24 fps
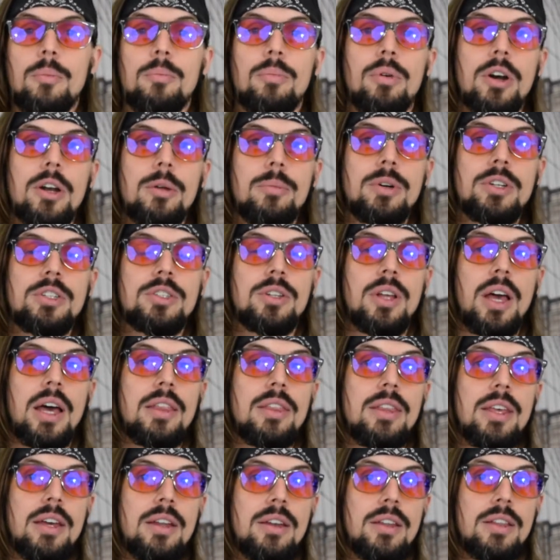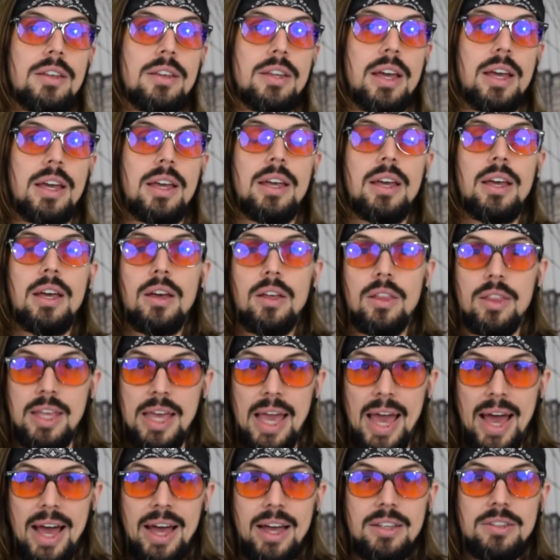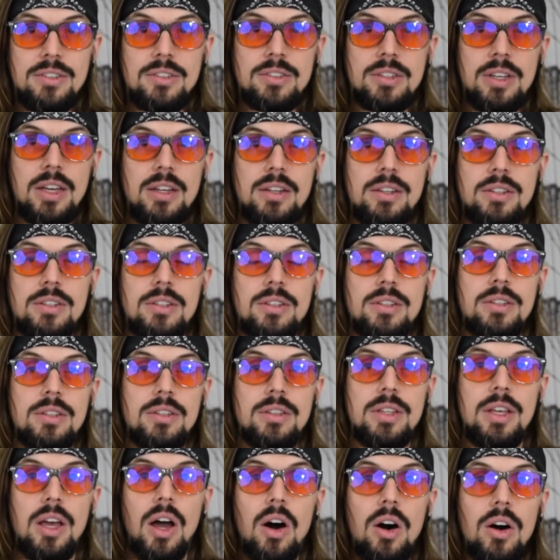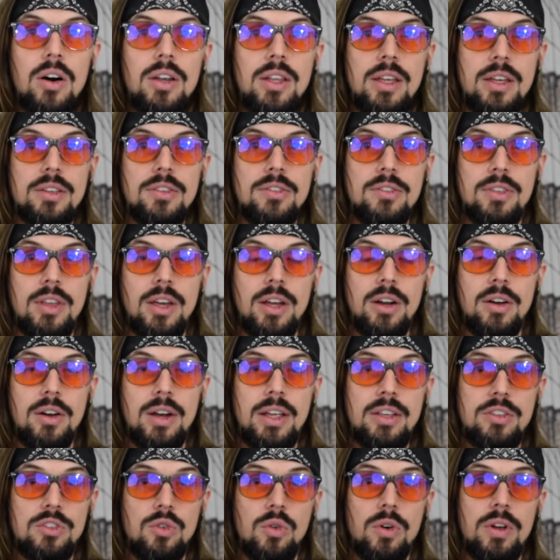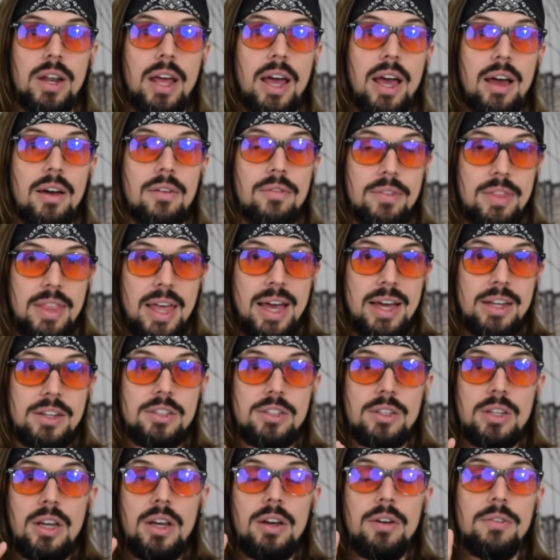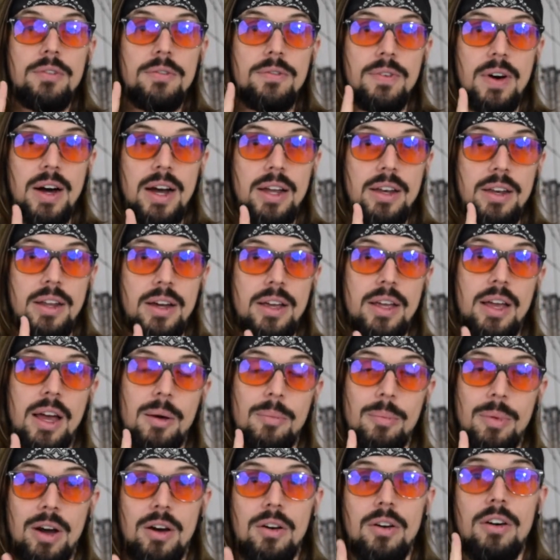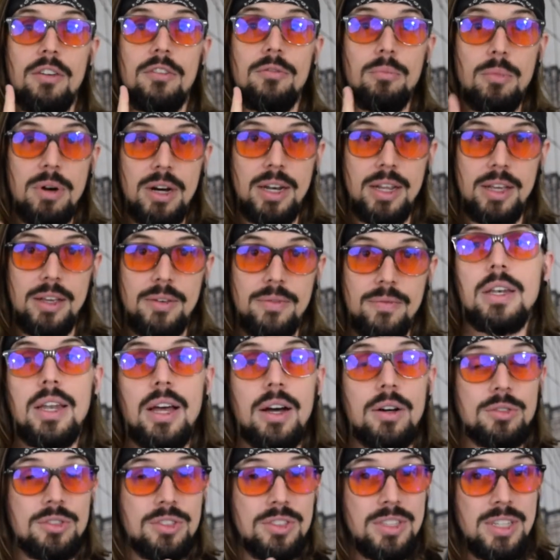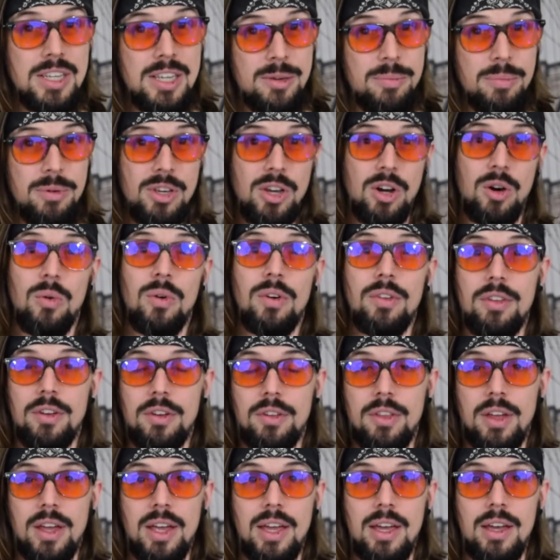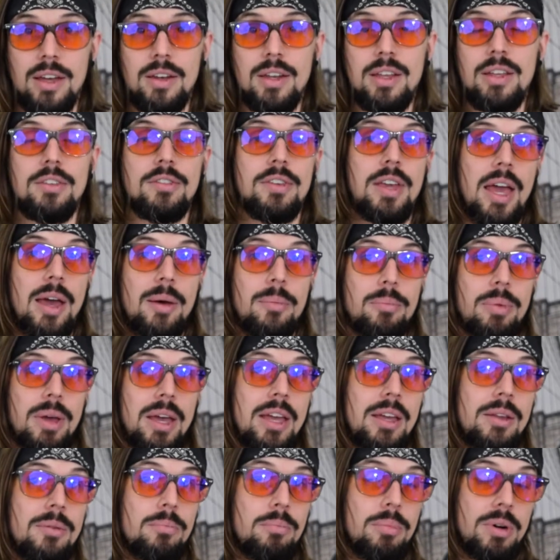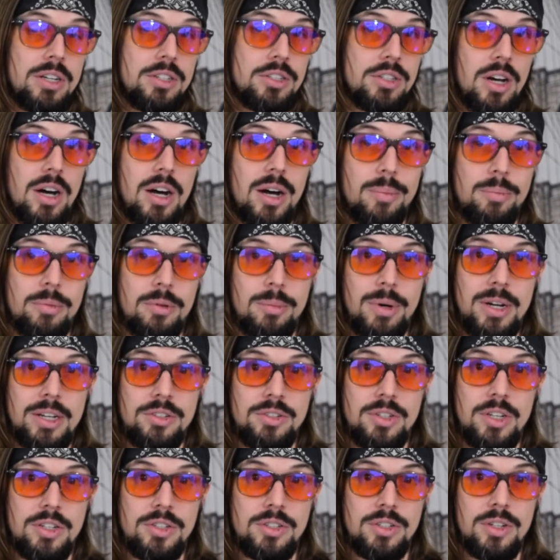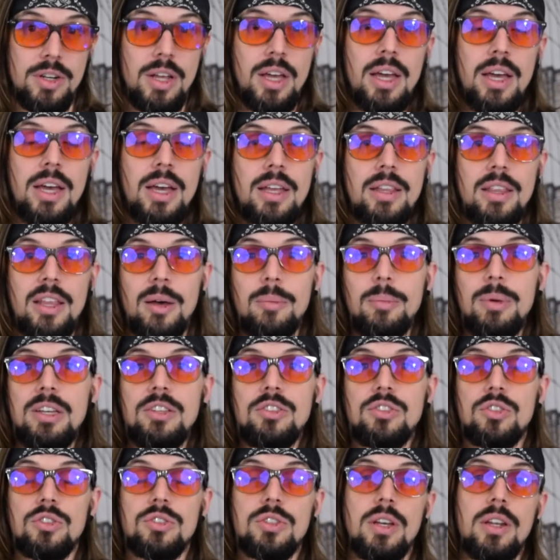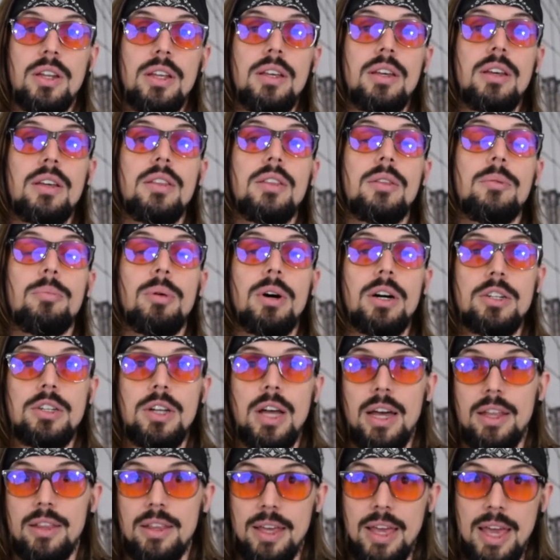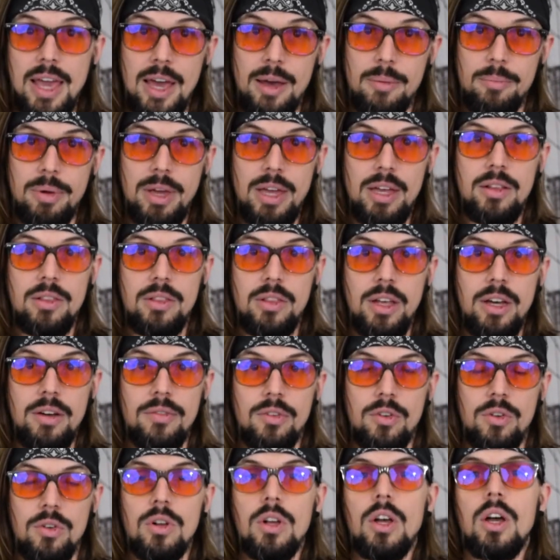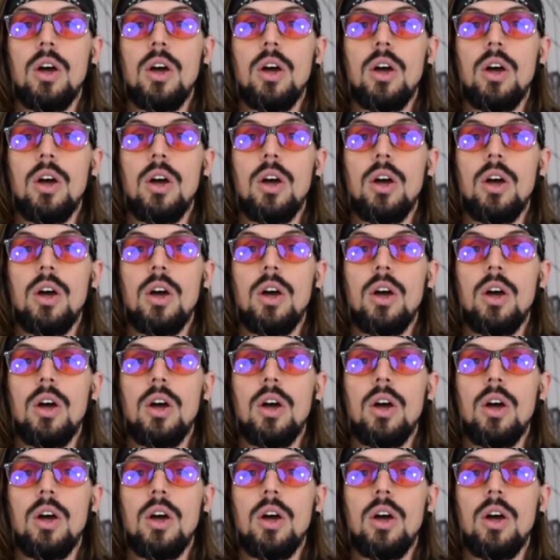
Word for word: Pretty much at the end of the day, the ad set, the audience there is going to have that finite amount of money. Now, CBO, on the other hand, is campaign budget optimization. That means you're setting the budget at the campaign level,